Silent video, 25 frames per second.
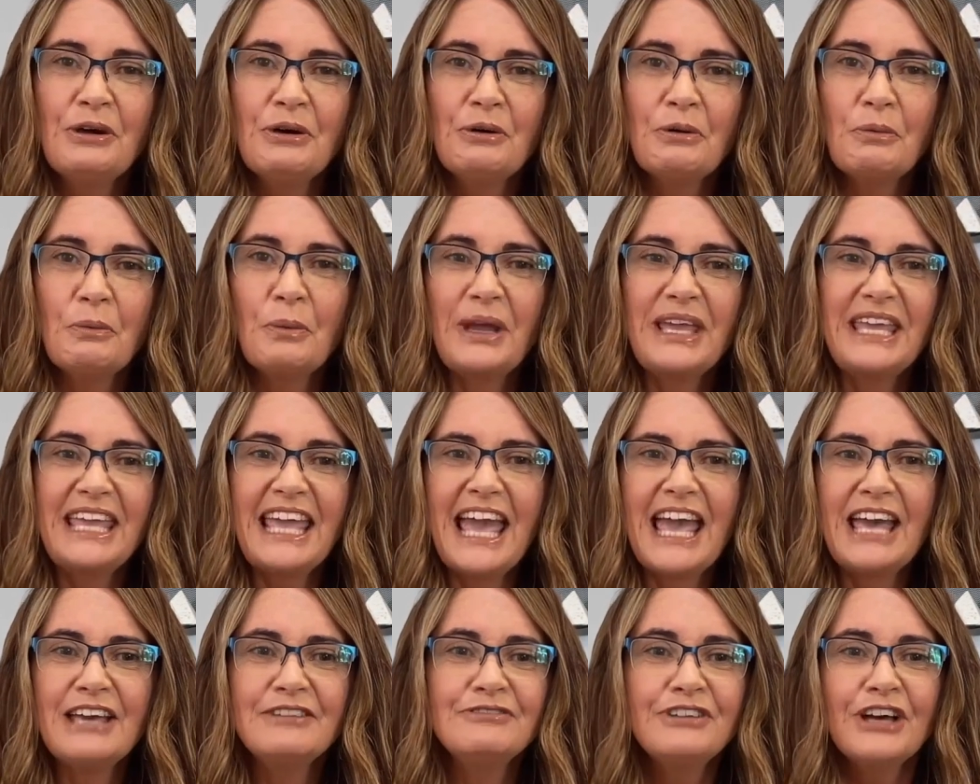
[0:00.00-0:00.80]
We
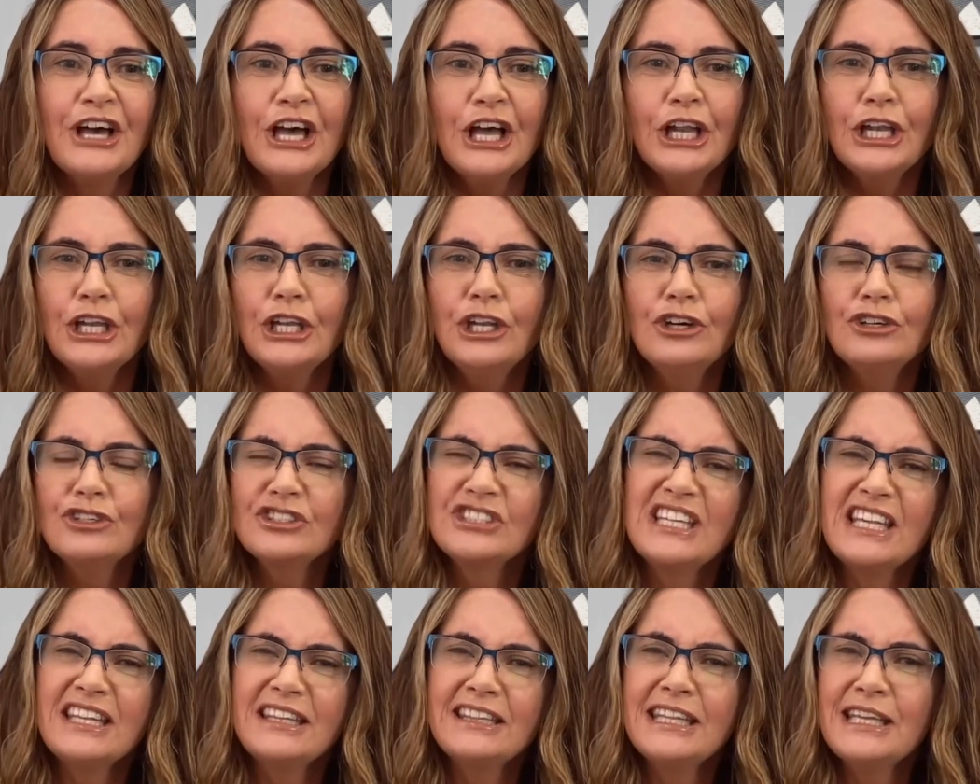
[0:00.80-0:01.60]
have looked
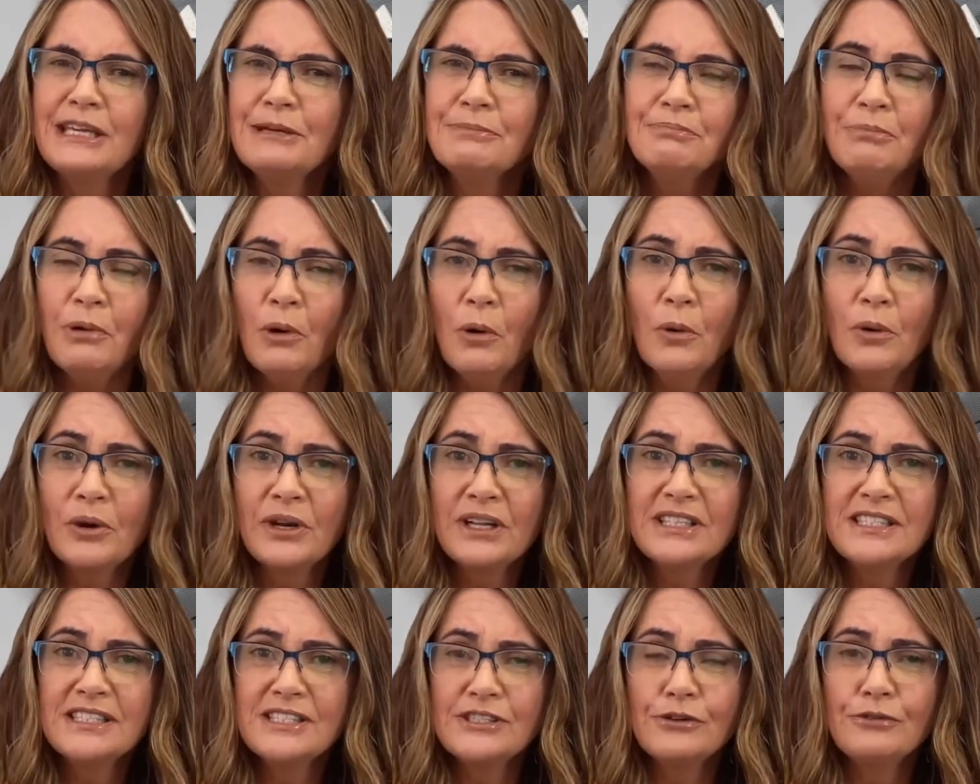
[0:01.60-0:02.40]
at the
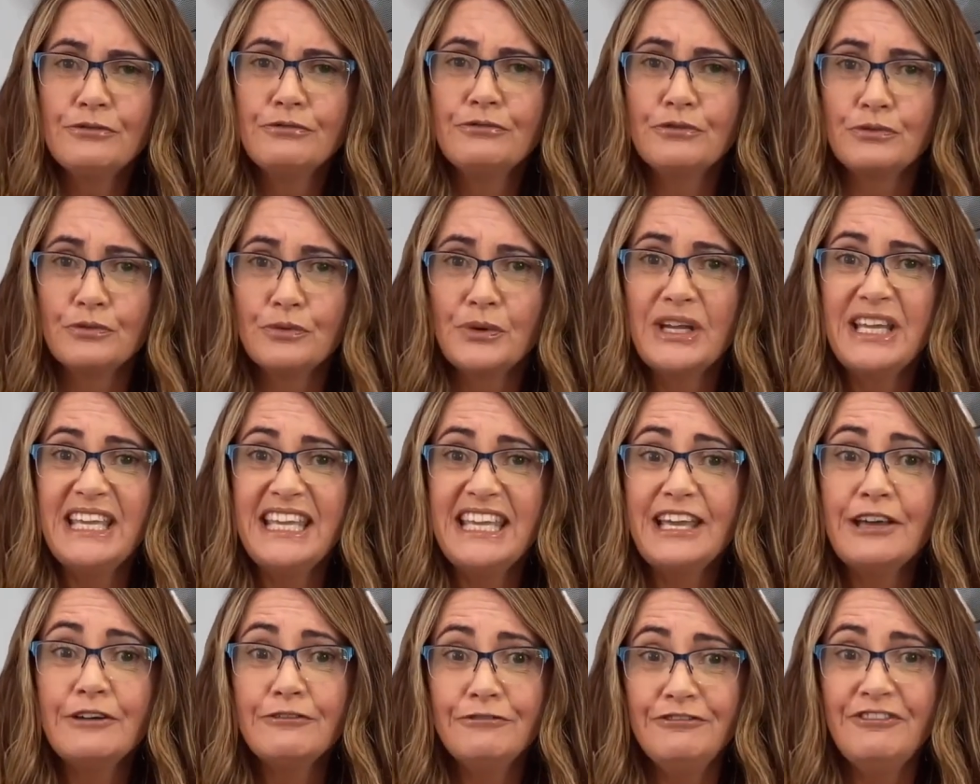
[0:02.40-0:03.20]
importance of
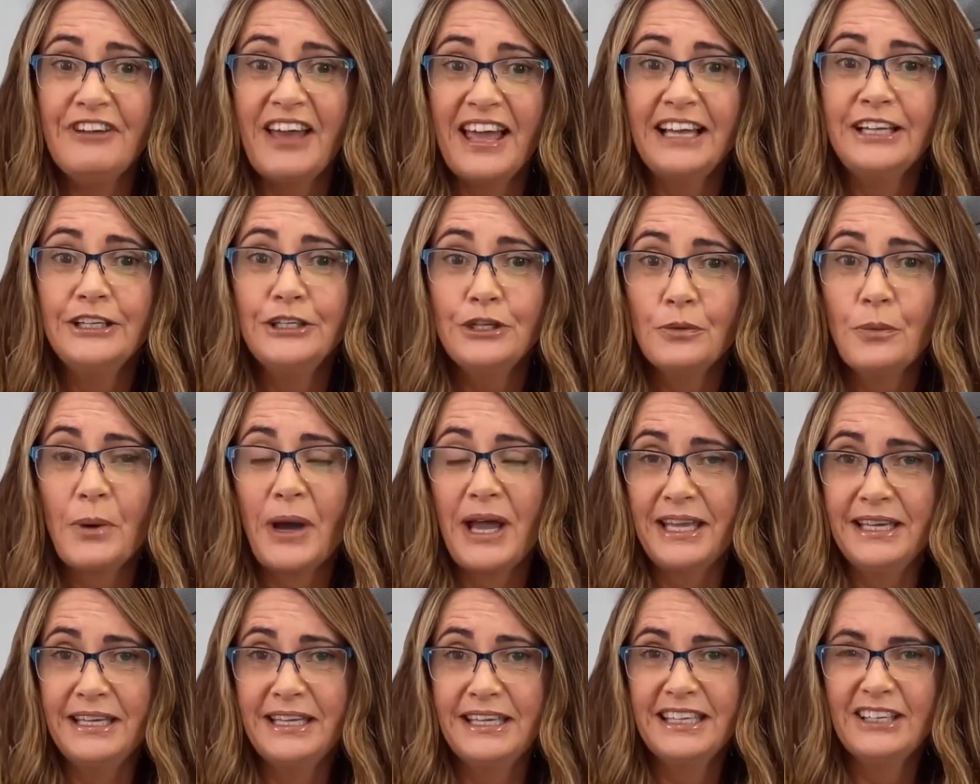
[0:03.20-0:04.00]

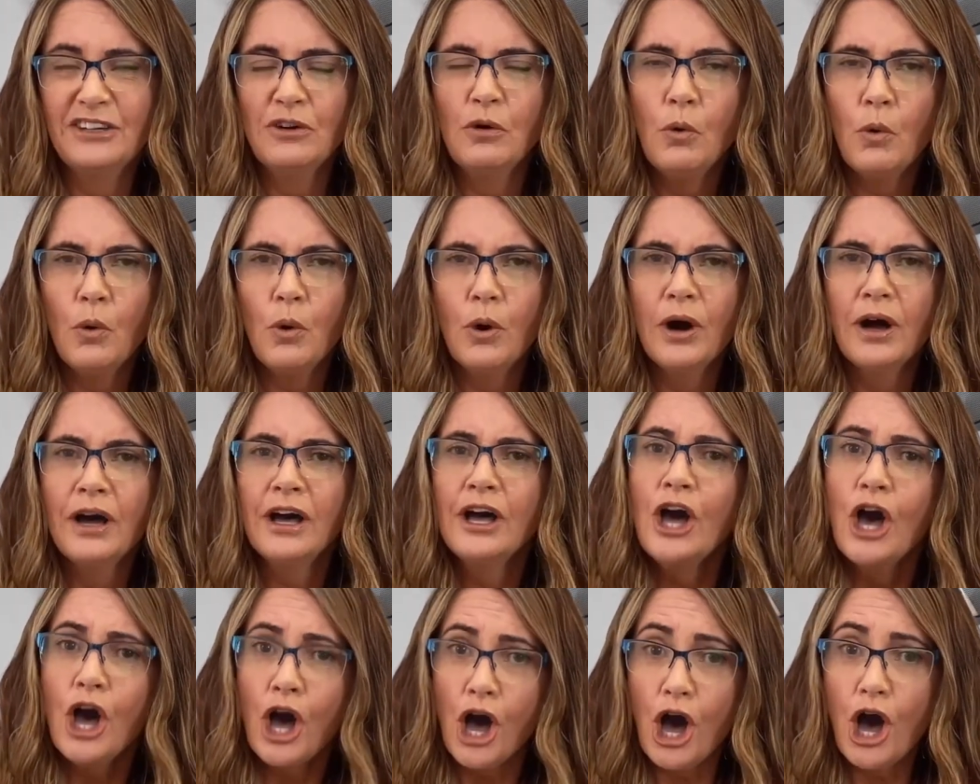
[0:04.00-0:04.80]
re-evaluating or
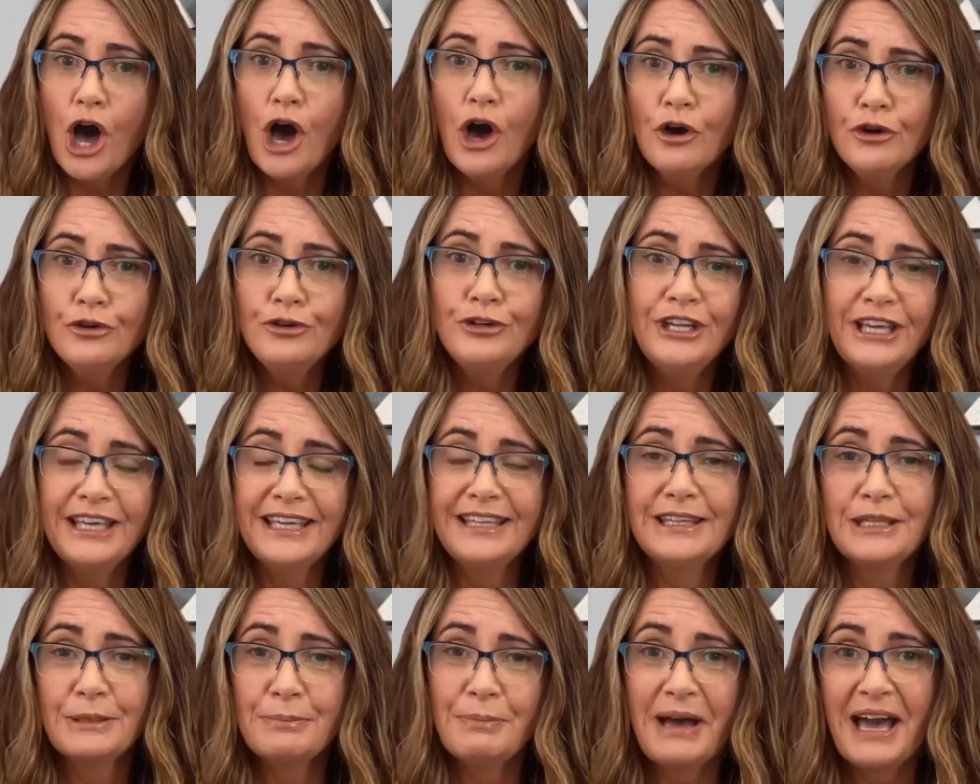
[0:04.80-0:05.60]
owning
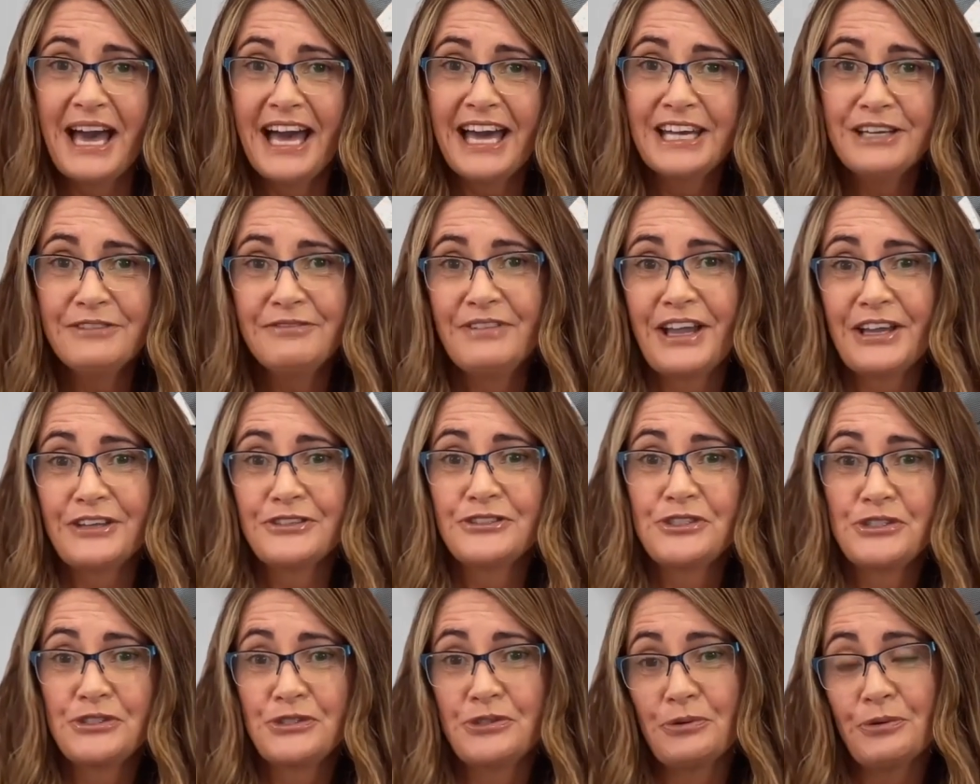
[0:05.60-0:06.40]
the part of our
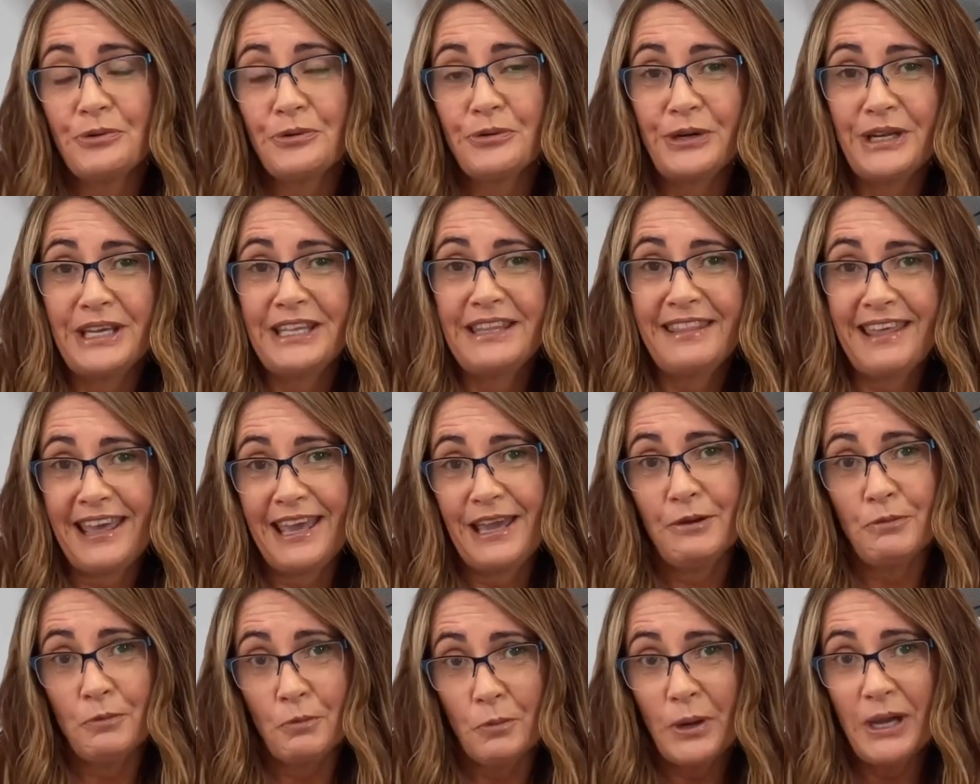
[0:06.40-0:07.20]
story that
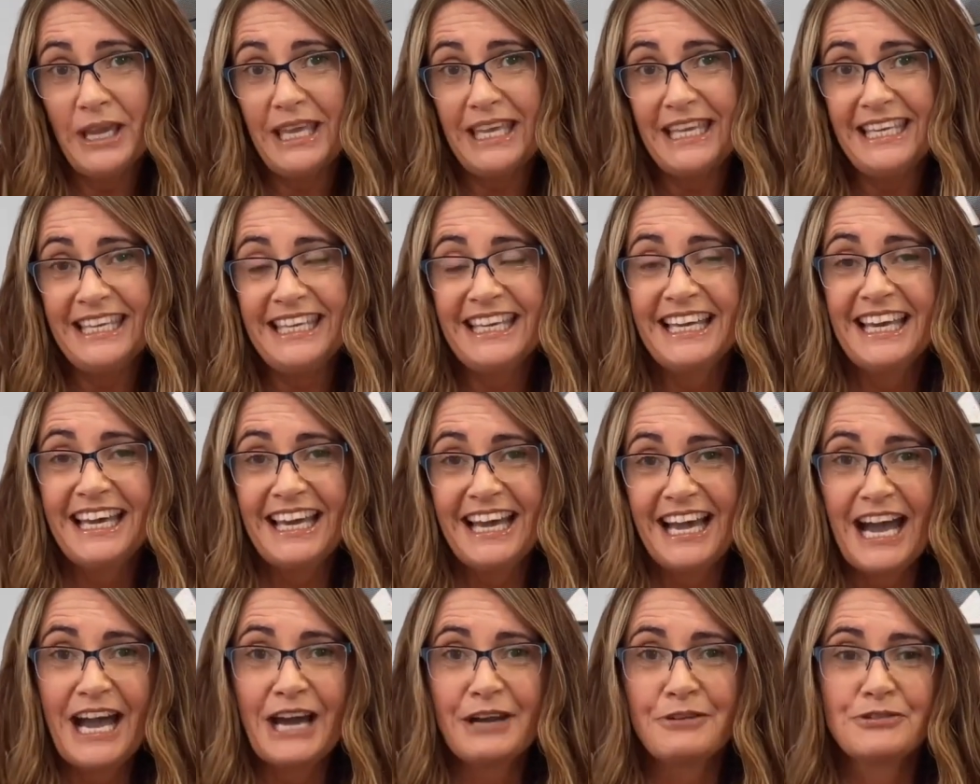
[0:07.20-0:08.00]
we
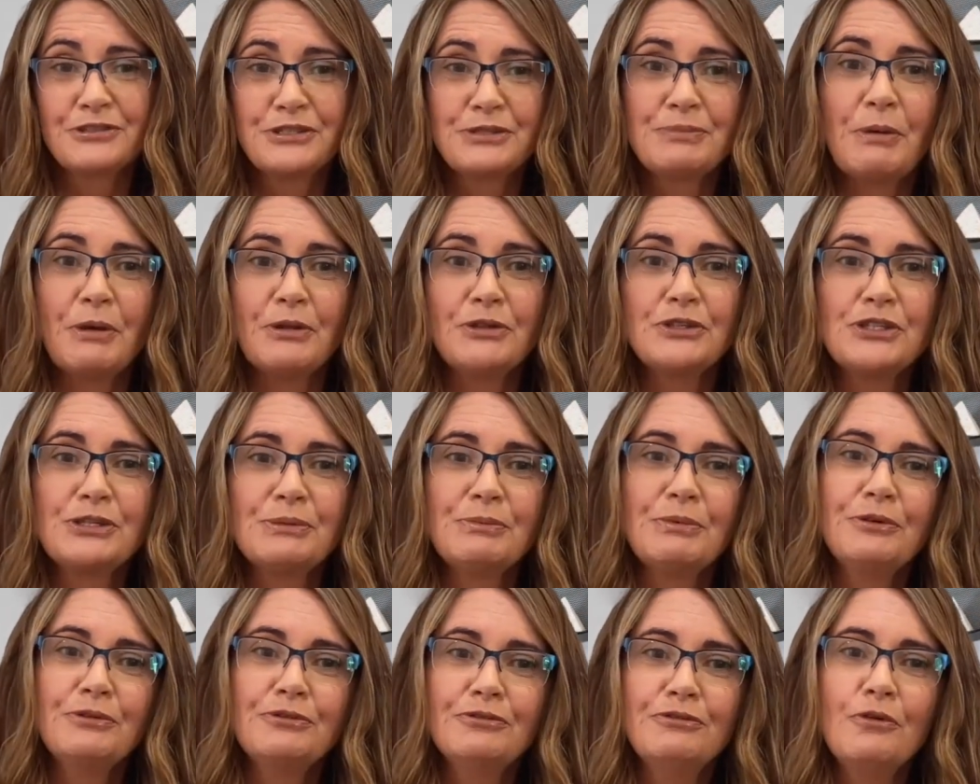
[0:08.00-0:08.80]
are
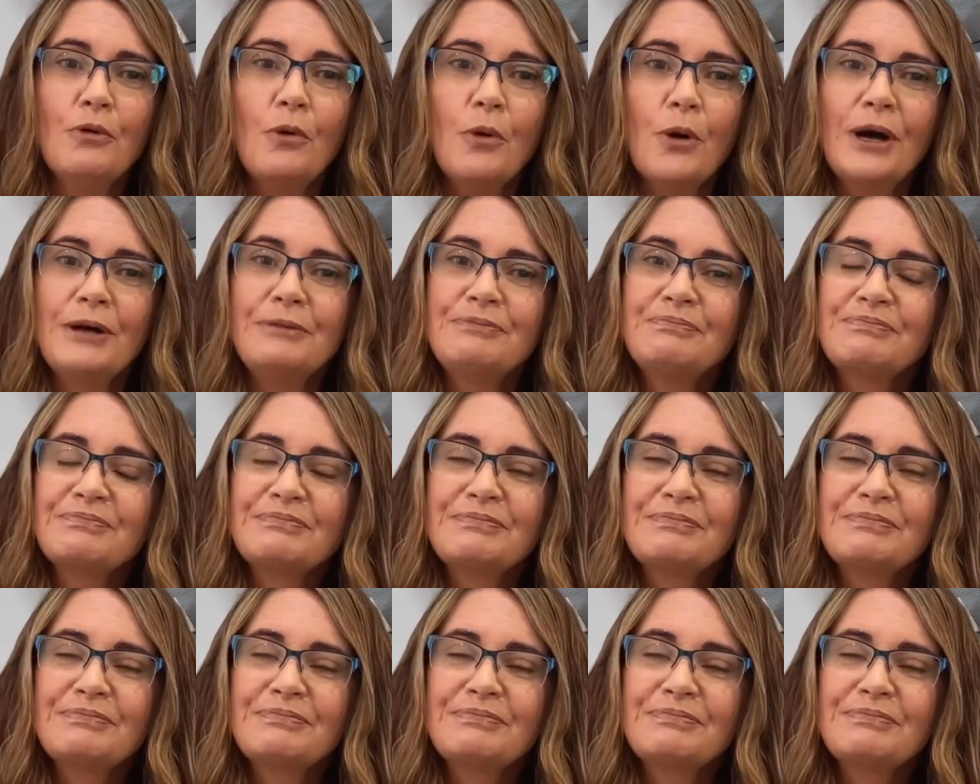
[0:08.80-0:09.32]
responsible for.